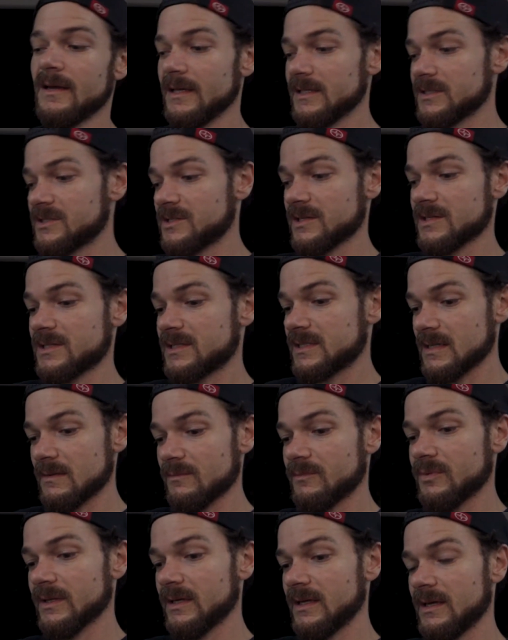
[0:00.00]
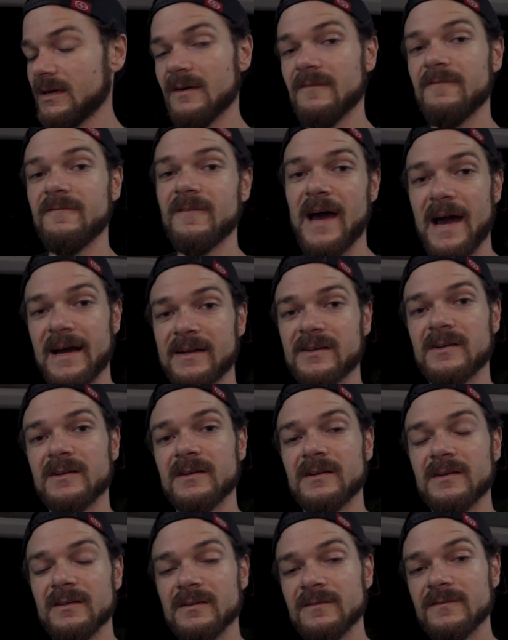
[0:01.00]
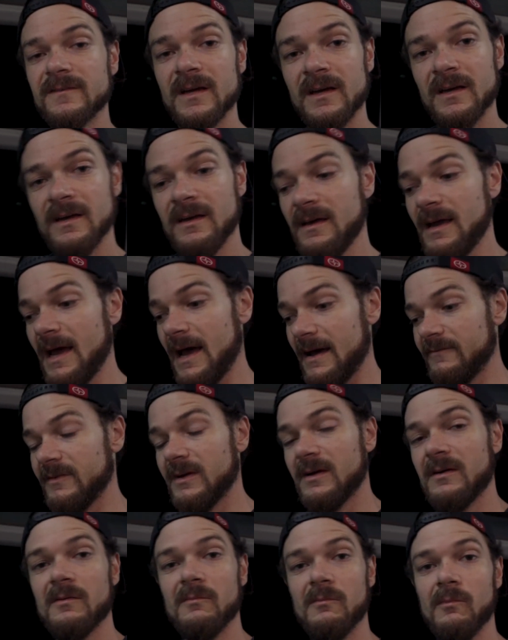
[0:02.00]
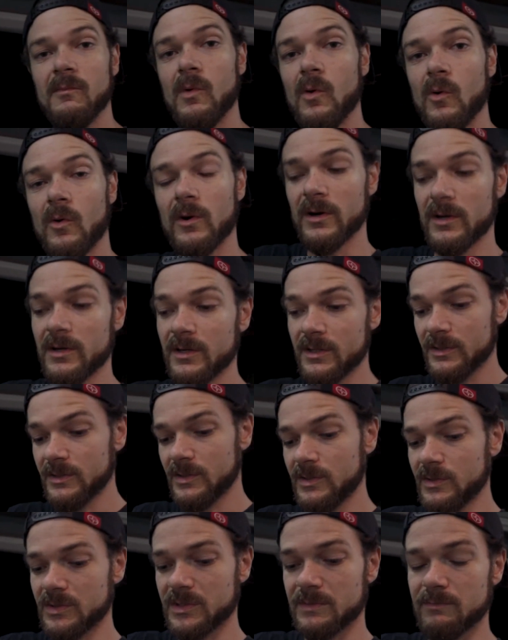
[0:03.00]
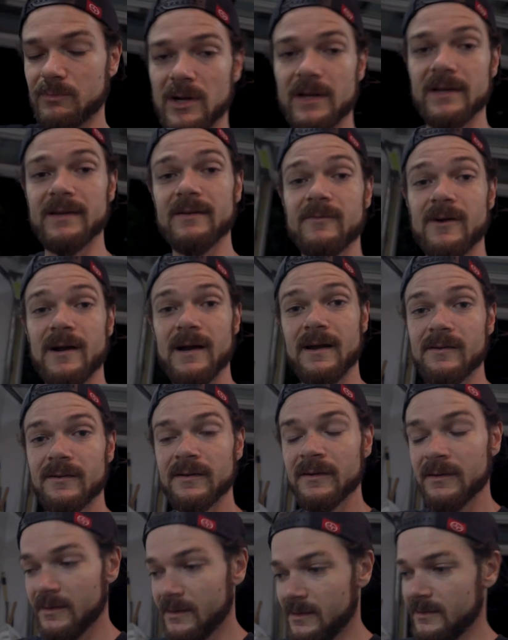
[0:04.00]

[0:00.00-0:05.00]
It's just simply a factor of having more to spread around